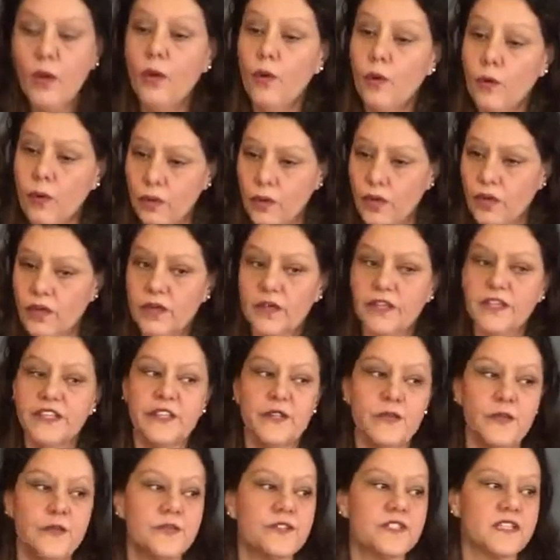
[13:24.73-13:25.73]
Or
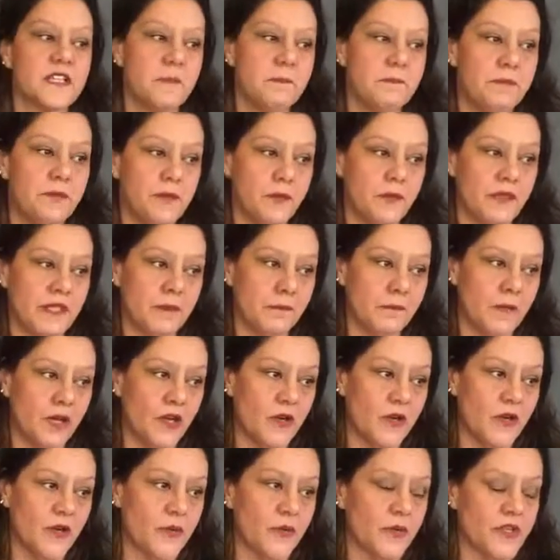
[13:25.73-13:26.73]
use computing
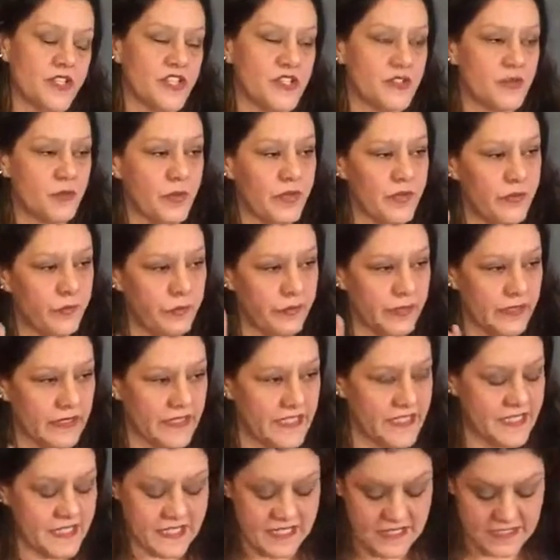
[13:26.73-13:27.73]
mode, which is where you
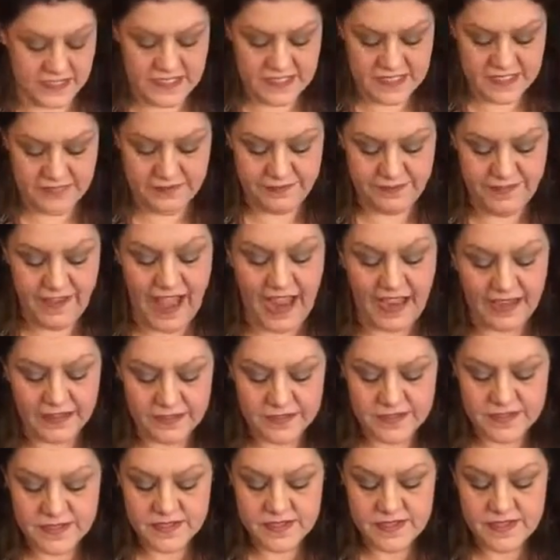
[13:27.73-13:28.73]
really stick to the
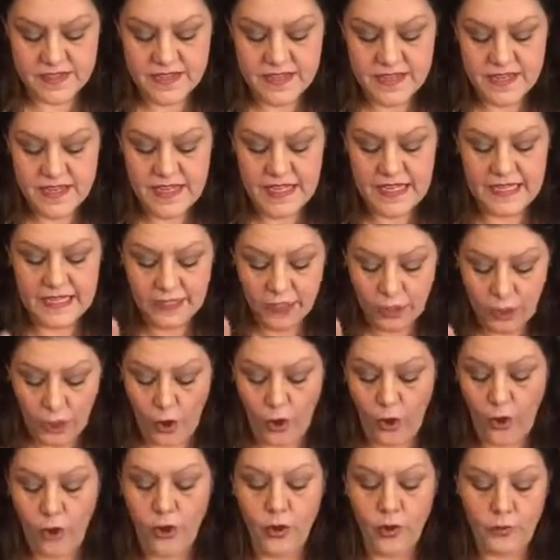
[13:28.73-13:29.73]
facts in a
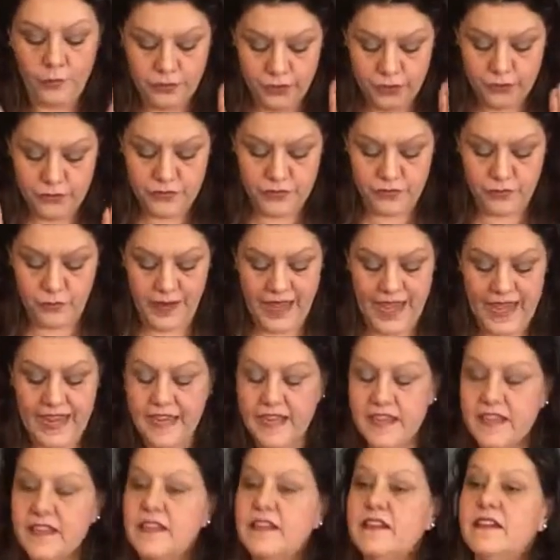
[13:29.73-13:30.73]
calm, neutral way.
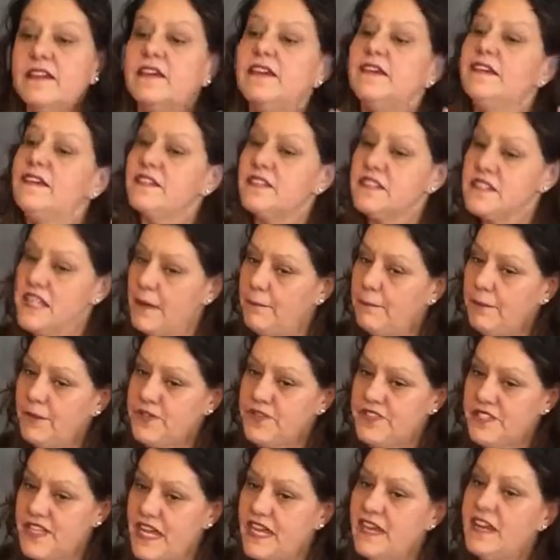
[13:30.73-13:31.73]

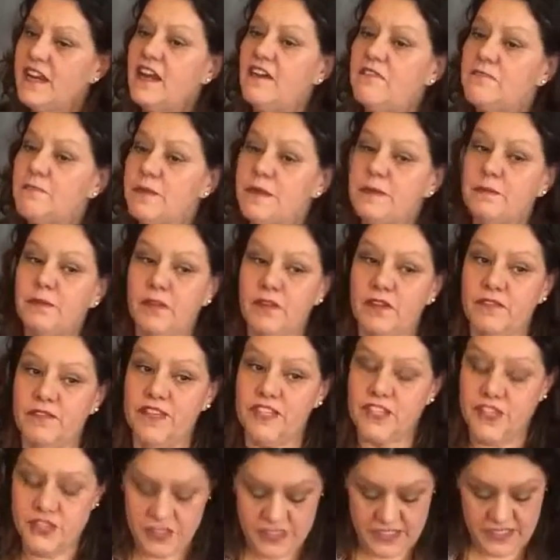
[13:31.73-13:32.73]
10% of people are
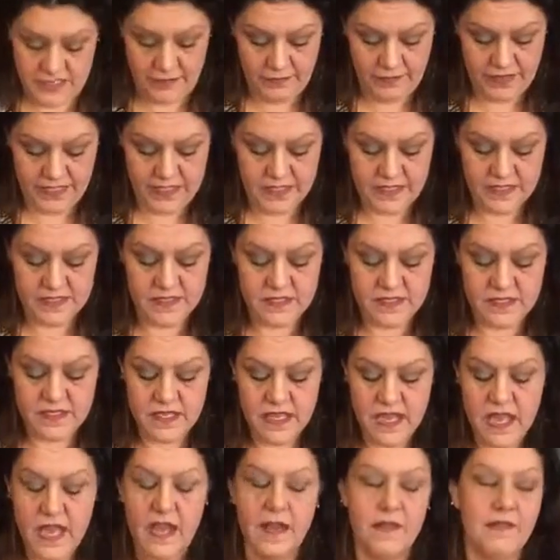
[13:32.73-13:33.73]

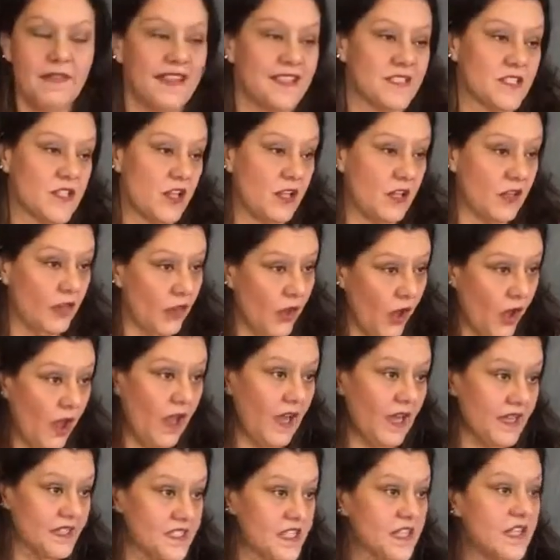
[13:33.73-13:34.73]
vegetarians. That's not a
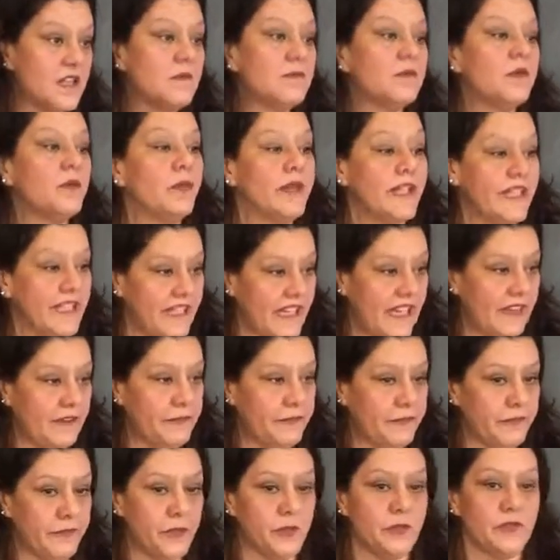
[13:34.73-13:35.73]
lot, but we can
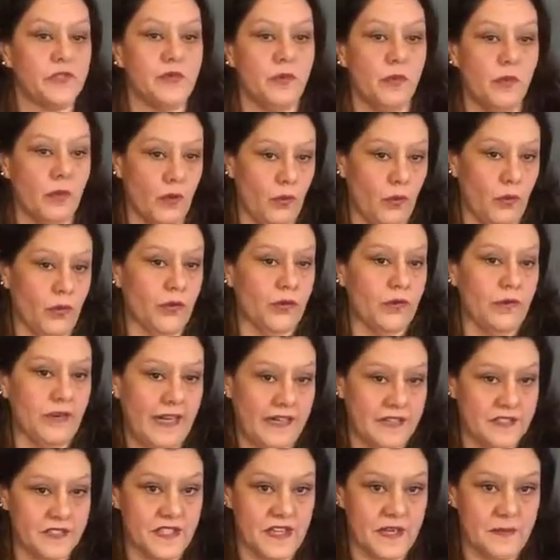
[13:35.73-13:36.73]
add fruit to our order
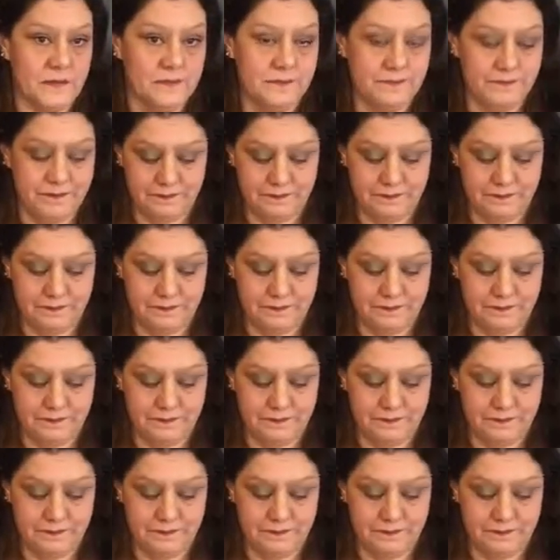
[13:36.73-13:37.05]
next time.